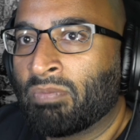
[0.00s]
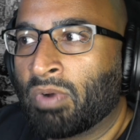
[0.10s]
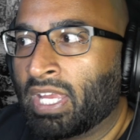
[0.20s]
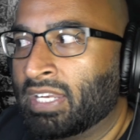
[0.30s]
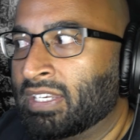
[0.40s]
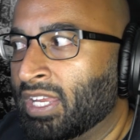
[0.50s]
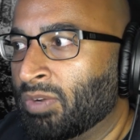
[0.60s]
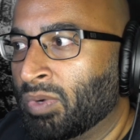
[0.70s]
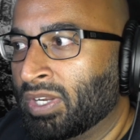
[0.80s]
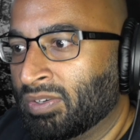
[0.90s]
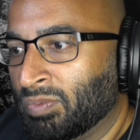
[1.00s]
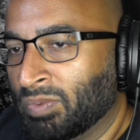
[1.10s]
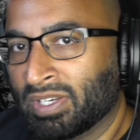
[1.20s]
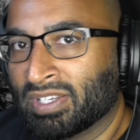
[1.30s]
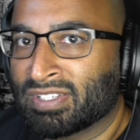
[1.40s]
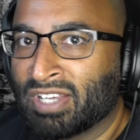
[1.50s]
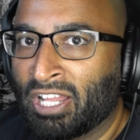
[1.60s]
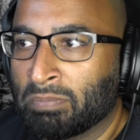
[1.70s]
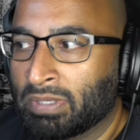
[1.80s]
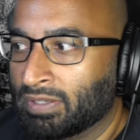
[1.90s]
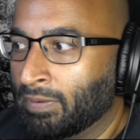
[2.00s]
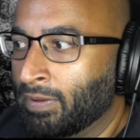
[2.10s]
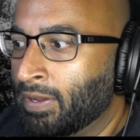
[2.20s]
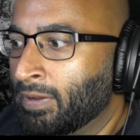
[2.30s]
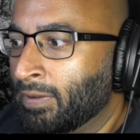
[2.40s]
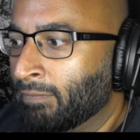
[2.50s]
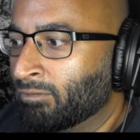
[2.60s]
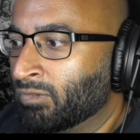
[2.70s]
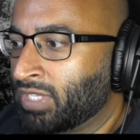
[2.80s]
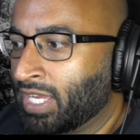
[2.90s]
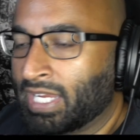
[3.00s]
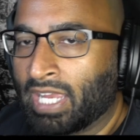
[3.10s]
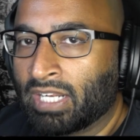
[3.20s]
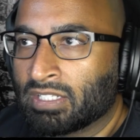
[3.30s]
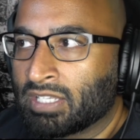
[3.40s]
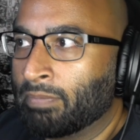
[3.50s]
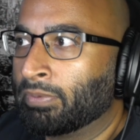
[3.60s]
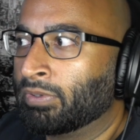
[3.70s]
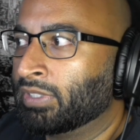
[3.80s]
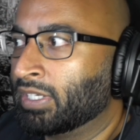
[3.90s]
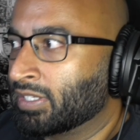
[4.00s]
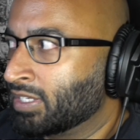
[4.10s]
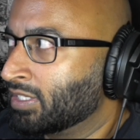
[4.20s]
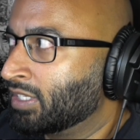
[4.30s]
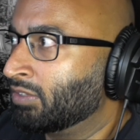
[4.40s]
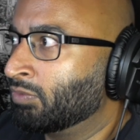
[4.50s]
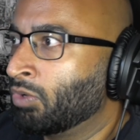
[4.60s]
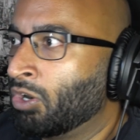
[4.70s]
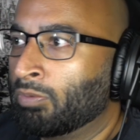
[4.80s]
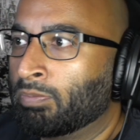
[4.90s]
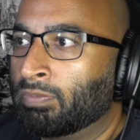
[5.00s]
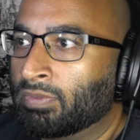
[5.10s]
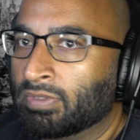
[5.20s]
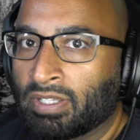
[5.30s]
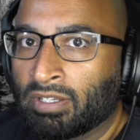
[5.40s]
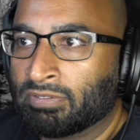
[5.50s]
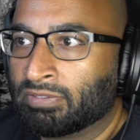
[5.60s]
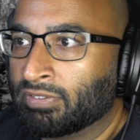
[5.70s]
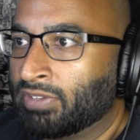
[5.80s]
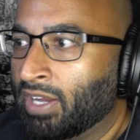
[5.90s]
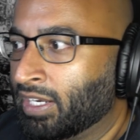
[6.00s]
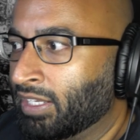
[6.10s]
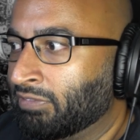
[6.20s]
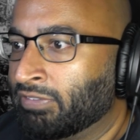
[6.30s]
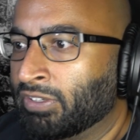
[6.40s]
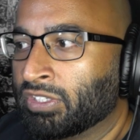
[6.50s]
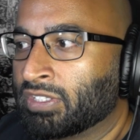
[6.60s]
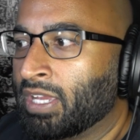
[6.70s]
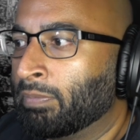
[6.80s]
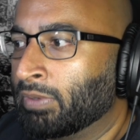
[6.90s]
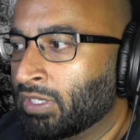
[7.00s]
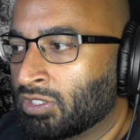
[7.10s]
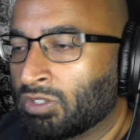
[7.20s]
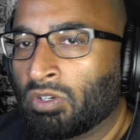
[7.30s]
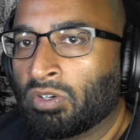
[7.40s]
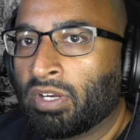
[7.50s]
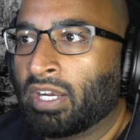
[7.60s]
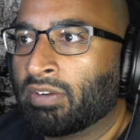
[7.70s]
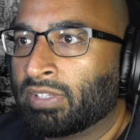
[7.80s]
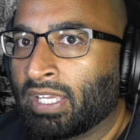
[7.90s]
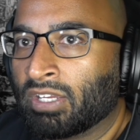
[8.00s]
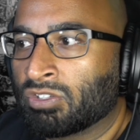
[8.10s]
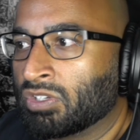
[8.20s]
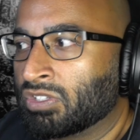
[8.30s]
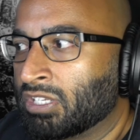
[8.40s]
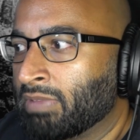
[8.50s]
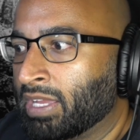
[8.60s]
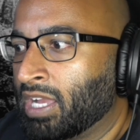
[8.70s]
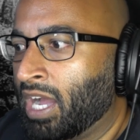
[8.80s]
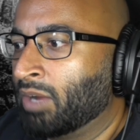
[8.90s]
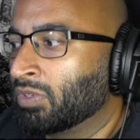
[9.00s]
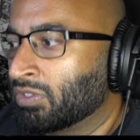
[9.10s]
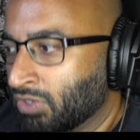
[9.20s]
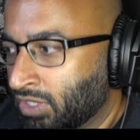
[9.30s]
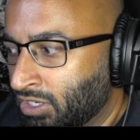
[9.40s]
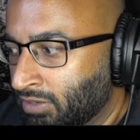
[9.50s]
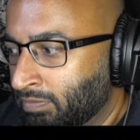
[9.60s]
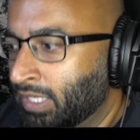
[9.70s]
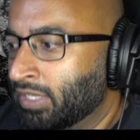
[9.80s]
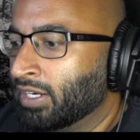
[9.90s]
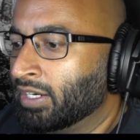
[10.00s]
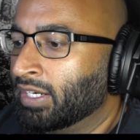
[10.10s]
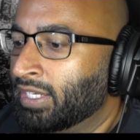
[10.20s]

way he did when when solomon dedicated temple, and it says that the robe of, of God like filled the temple and His glory and everything else. So it seemed like God was really going to be there.